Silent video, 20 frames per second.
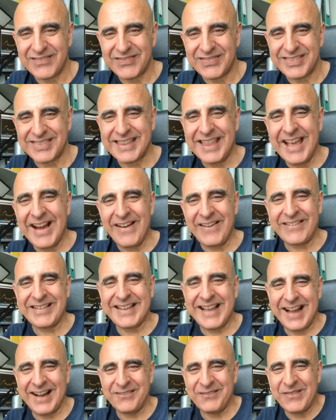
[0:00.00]
No,
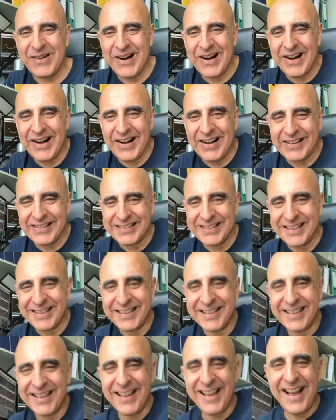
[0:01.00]
come on.
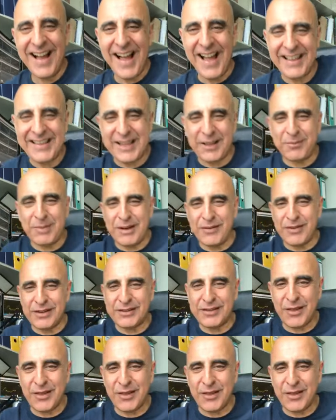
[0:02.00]
I can't believe it.